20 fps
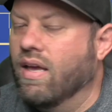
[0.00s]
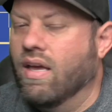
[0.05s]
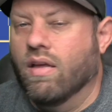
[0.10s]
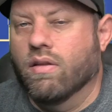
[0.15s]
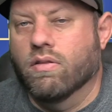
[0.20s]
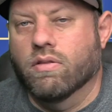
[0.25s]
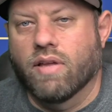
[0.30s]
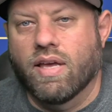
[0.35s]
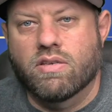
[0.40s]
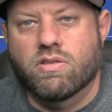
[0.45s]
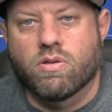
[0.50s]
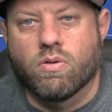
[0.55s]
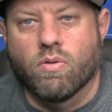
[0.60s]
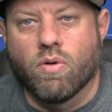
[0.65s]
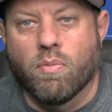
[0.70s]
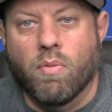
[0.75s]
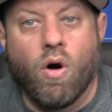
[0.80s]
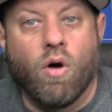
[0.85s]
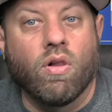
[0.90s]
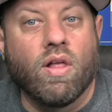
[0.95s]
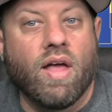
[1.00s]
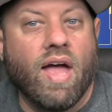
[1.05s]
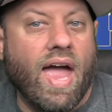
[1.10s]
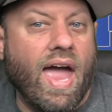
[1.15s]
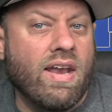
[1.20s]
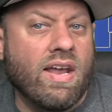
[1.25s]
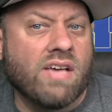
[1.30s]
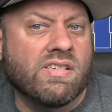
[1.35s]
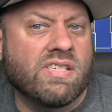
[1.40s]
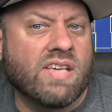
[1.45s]
links to them all.
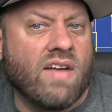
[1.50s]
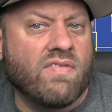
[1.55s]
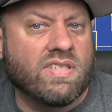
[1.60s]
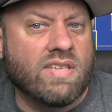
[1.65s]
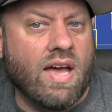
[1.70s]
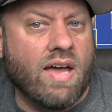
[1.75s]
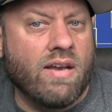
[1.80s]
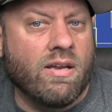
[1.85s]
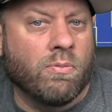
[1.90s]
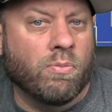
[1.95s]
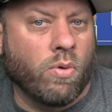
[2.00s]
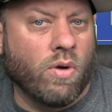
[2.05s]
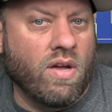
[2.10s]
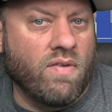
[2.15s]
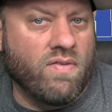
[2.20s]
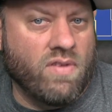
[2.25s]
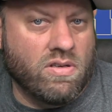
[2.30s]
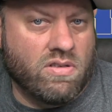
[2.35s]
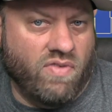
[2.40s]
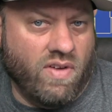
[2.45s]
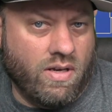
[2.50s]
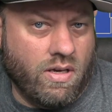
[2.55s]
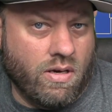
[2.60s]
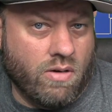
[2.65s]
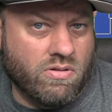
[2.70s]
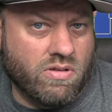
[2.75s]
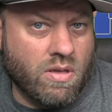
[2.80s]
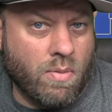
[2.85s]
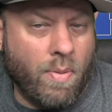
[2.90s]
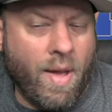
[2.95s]
And as I've said in previous
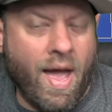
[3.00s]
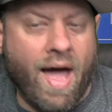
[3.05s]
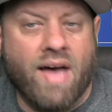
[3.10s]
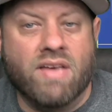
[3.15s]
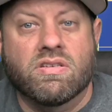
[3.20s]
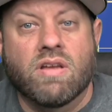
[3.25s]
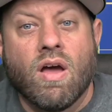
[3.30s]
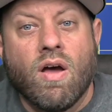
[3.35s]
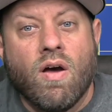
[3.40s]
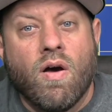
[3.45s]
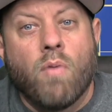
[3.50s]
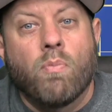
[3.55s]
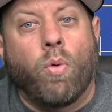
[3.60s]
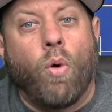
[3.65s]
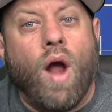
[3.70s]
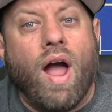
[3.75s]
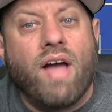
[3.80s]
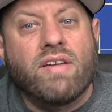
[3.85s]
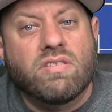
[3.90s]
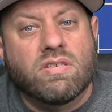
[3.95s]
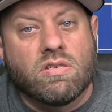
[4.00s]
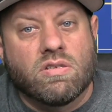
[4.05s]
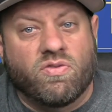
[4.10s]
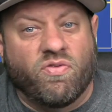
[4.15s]
videos in the past, prices